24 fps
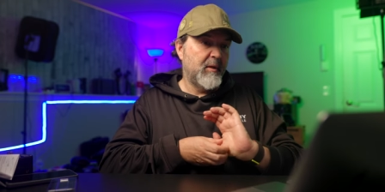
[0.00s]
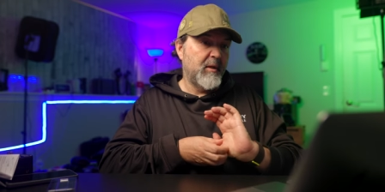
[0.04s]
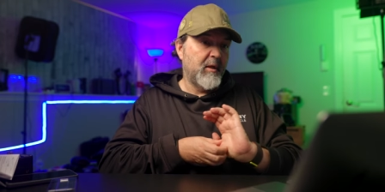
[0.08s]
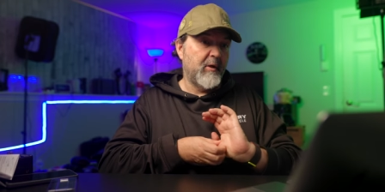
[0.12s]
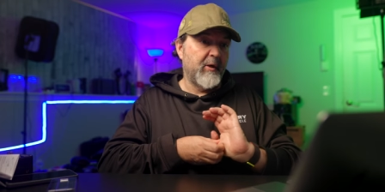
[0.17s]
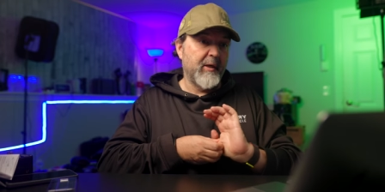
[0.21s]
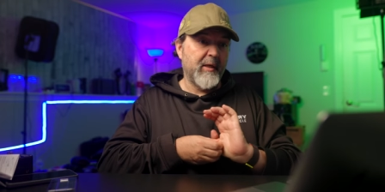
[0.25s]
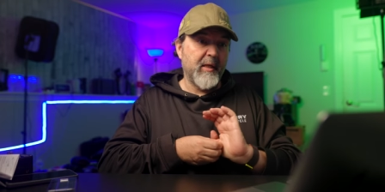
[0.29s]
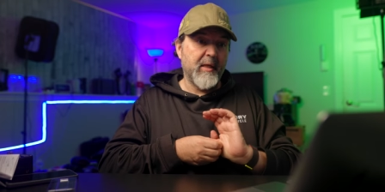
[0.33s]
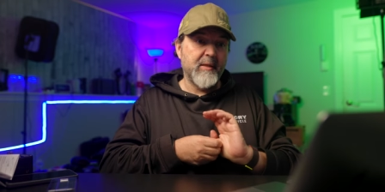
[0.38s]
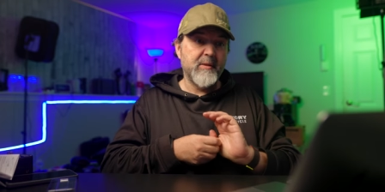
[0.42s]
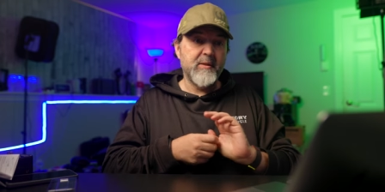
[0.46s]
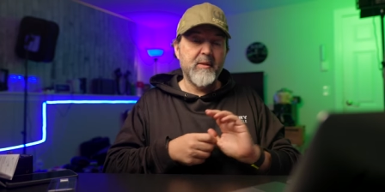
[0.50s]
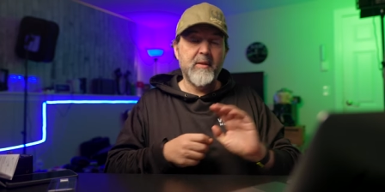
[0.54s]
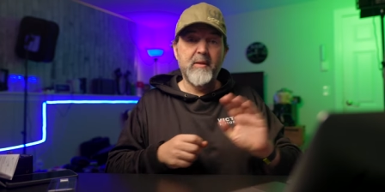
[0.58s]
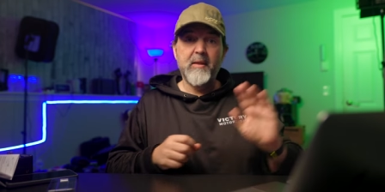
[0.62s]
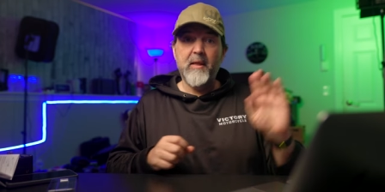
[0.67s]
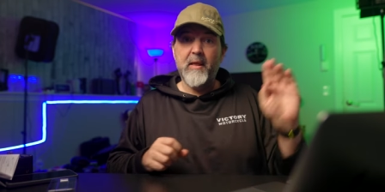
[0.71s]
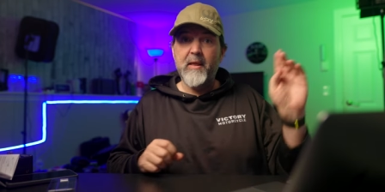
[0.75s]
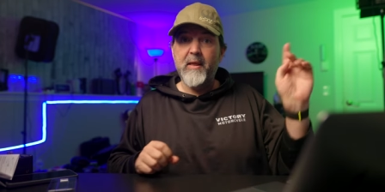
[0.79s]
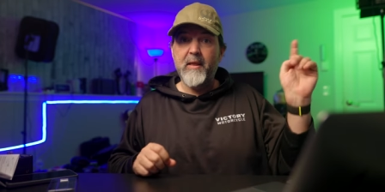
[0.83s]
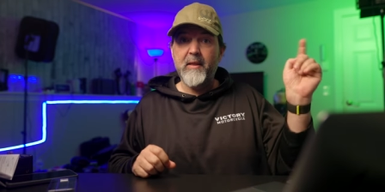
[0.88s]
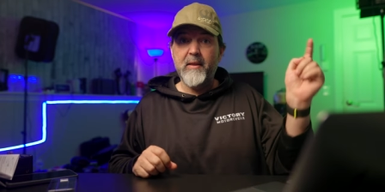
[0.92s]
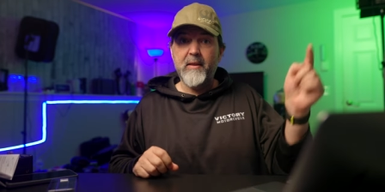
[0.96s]
All right, guys,
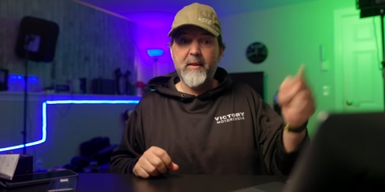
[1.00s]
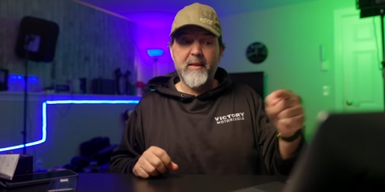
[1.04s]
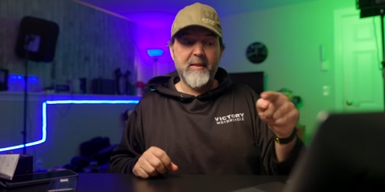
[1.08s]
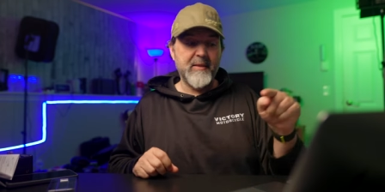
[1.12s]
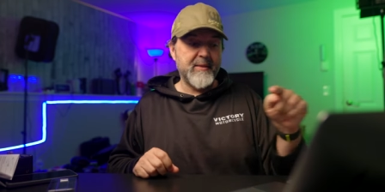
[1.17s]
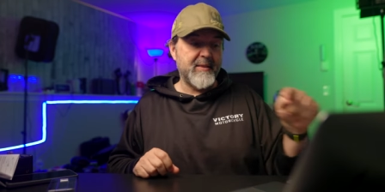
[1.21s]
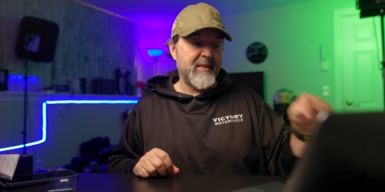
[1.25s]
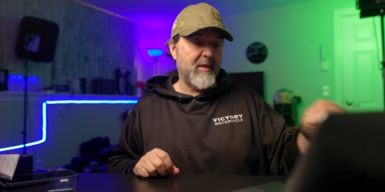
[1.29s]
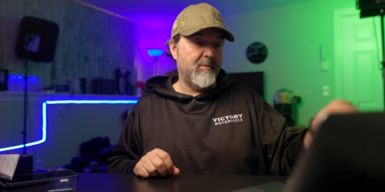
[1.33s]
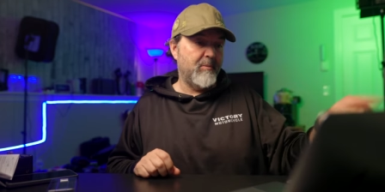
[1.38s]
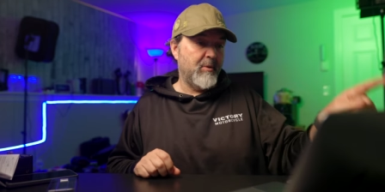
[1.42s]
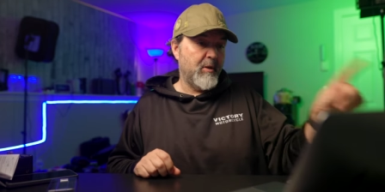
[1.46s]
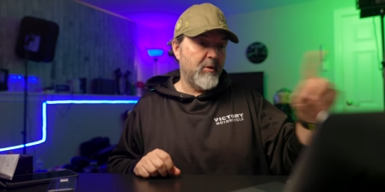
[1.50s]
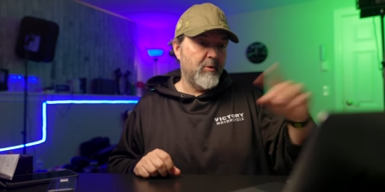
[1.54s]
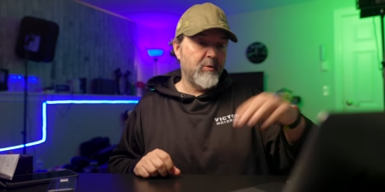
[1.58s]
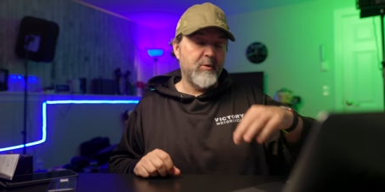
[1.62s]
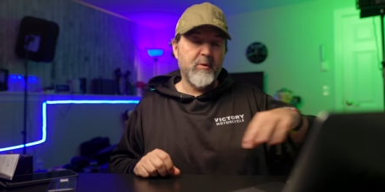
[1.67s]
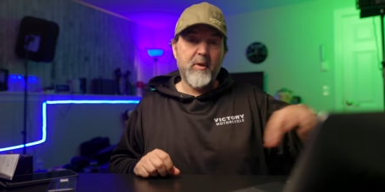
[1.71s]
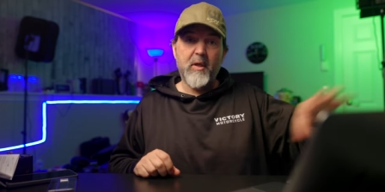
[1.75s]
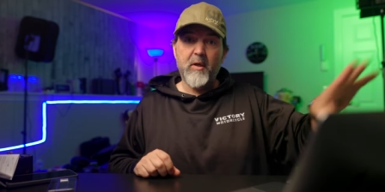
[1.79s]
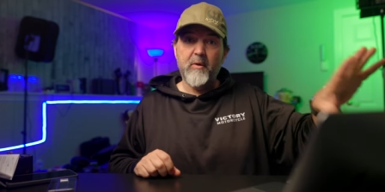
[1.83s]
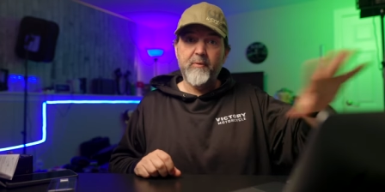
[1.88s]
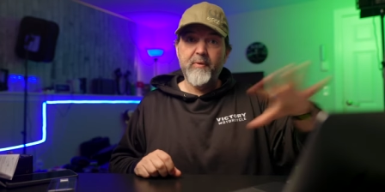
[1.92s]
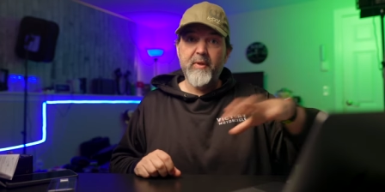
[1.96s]
uh, links down below
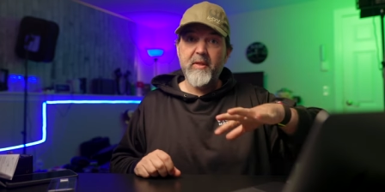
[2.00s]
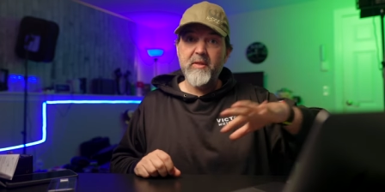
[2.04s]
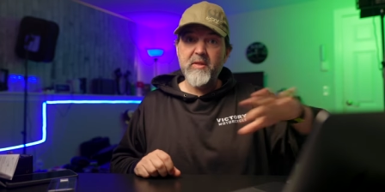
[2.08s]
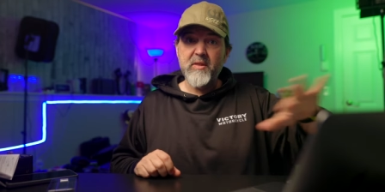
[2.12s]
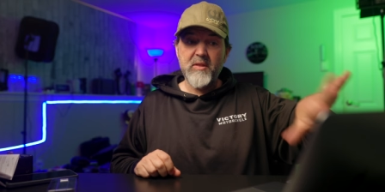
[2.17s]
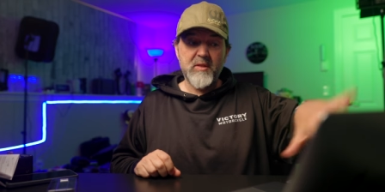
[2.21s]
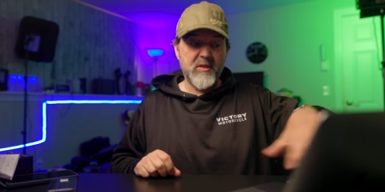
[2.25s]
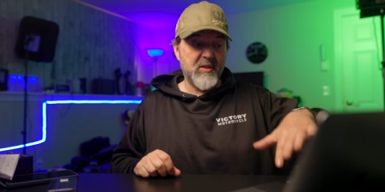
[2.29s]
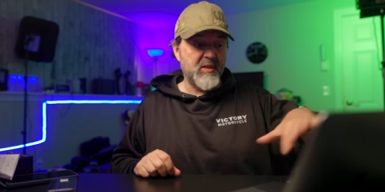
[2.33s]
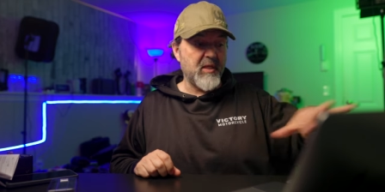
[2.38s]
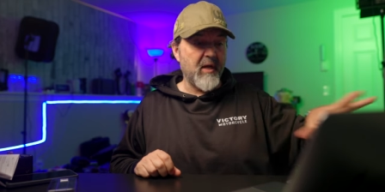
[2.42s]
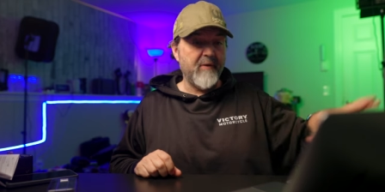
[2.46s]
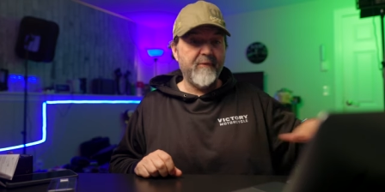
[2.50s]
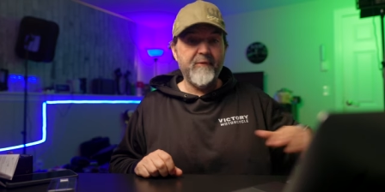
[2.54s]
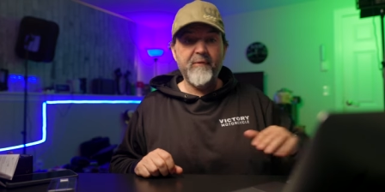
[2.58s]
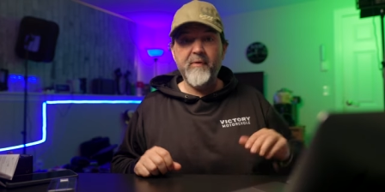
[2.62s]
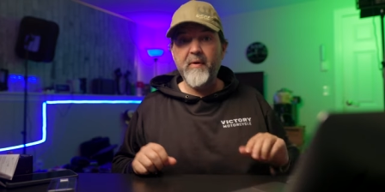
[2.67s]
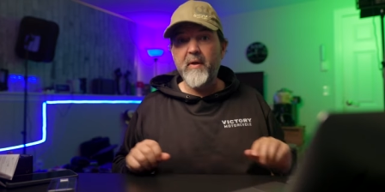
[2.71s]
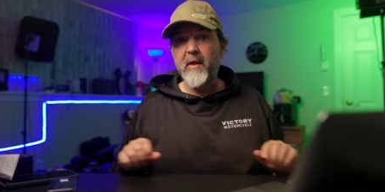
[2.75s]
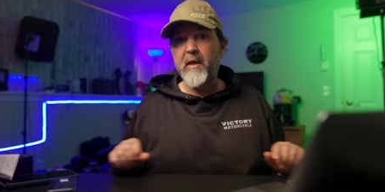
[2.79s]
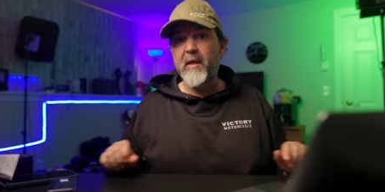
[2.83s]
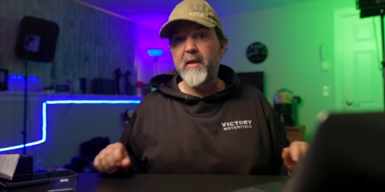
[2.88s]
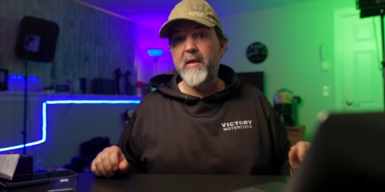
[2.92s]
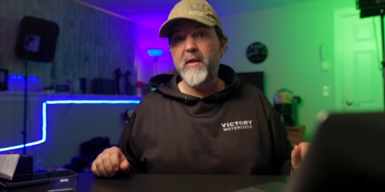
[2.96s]
to all this stuff,
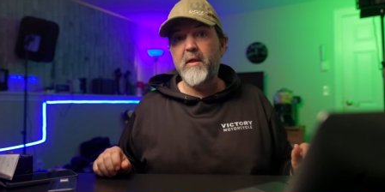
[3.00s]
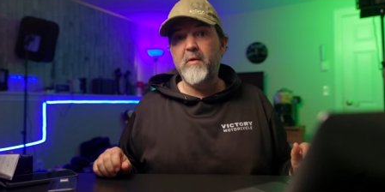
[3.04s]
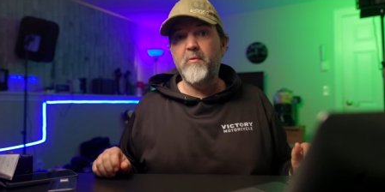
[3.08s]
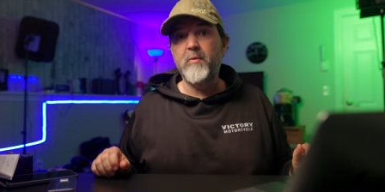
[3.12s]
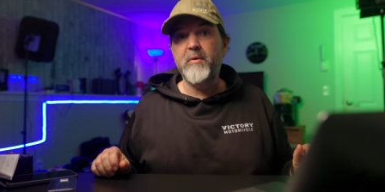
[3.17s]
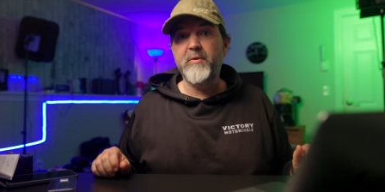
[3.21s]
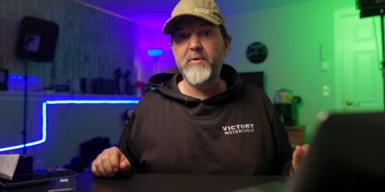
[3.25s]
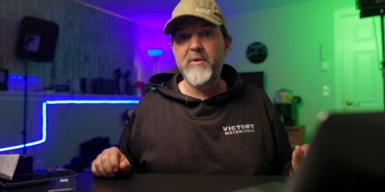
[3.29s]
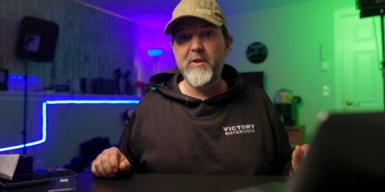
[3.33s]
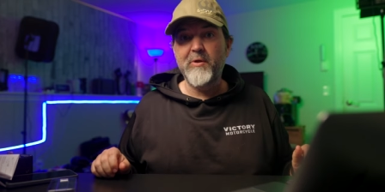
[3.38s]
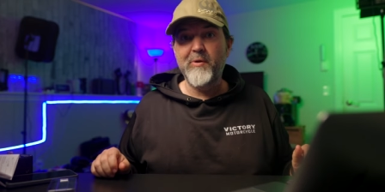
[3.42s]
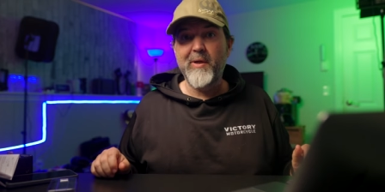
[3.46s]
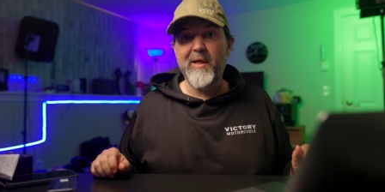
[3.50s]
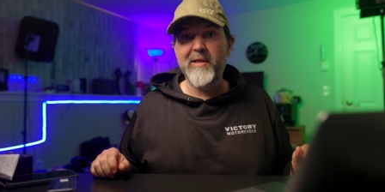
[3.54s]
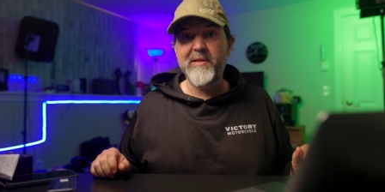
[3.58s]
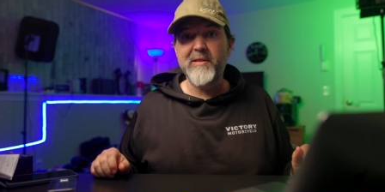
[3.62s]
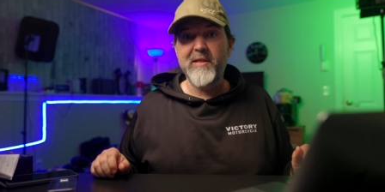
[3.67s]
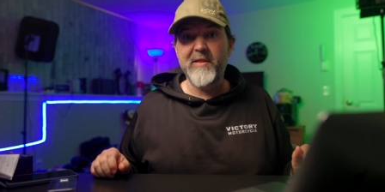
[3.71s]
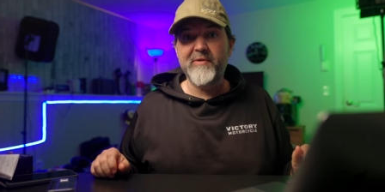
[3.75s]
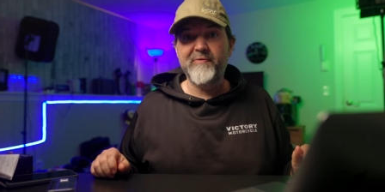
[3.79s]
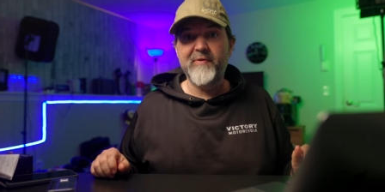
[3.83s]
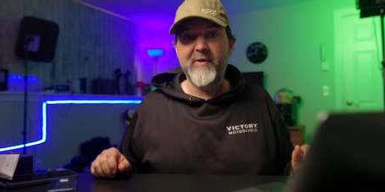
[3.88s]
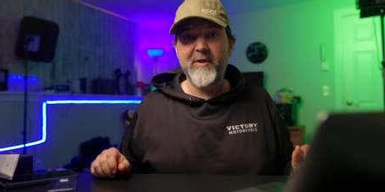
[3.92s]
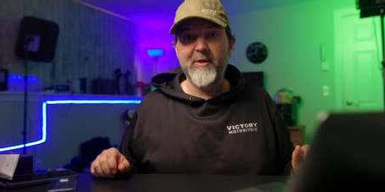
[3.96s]
and uh, we'll see you guys
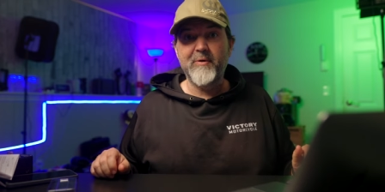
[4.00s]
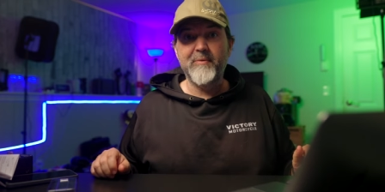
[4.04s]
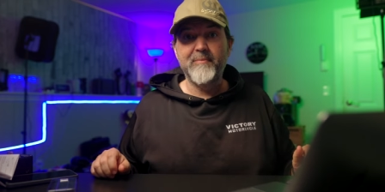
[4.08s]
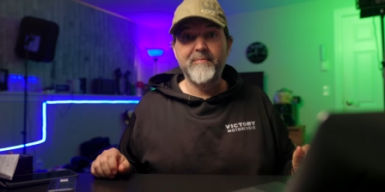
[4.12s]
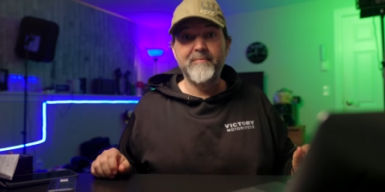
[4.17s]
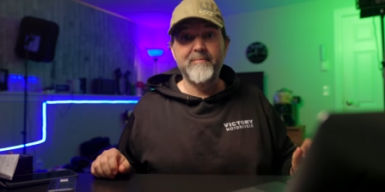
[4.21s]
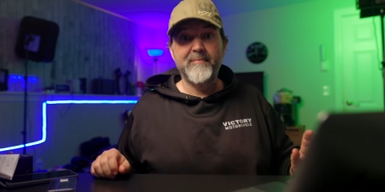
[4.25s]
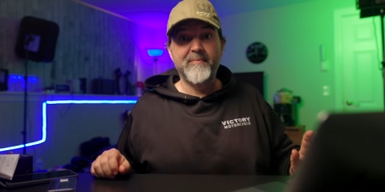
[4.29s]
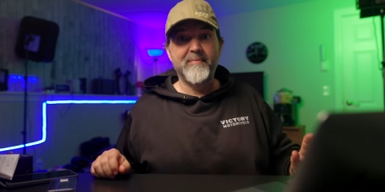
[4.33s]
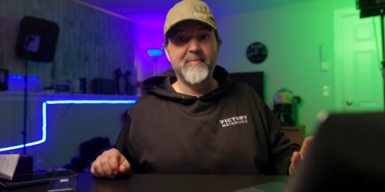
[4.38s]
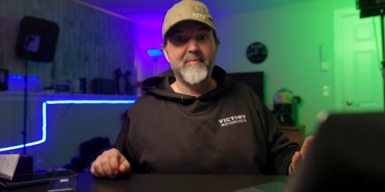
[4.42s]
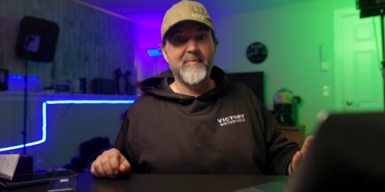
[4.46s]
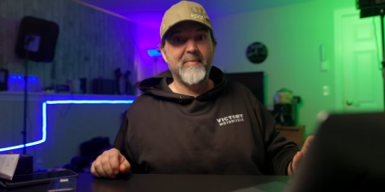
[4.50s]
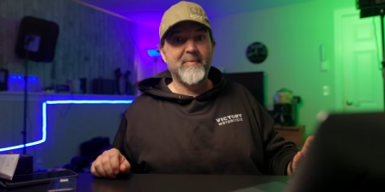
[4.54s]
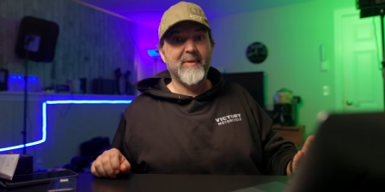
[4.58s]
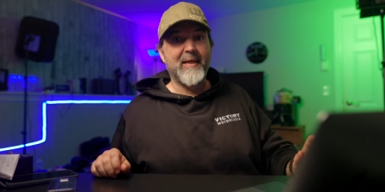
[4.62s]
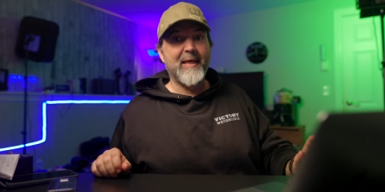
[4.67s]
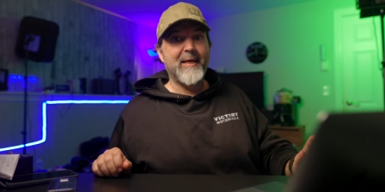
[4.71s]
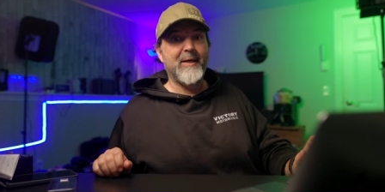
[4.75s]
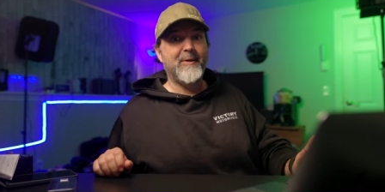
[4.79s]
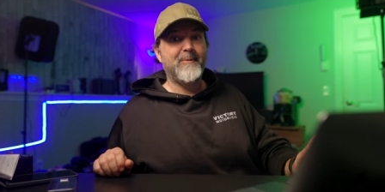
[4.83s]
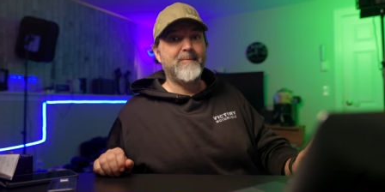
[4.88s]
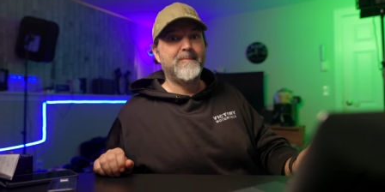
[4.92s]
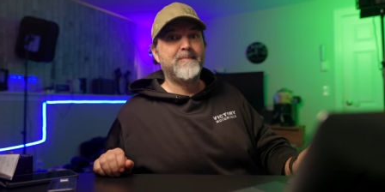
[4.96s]
next video.
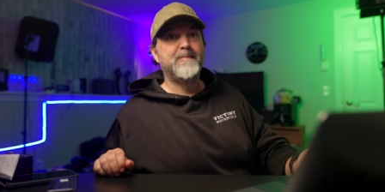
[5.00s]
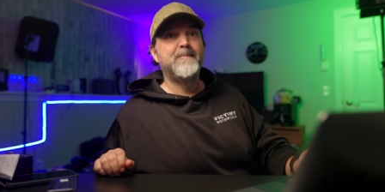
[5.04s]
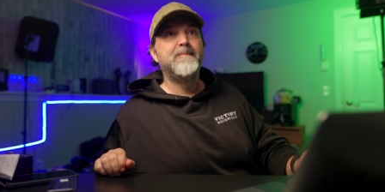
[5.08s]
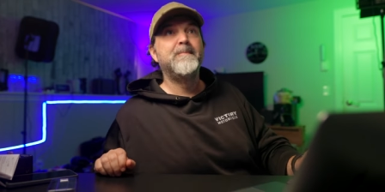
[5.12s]
Later.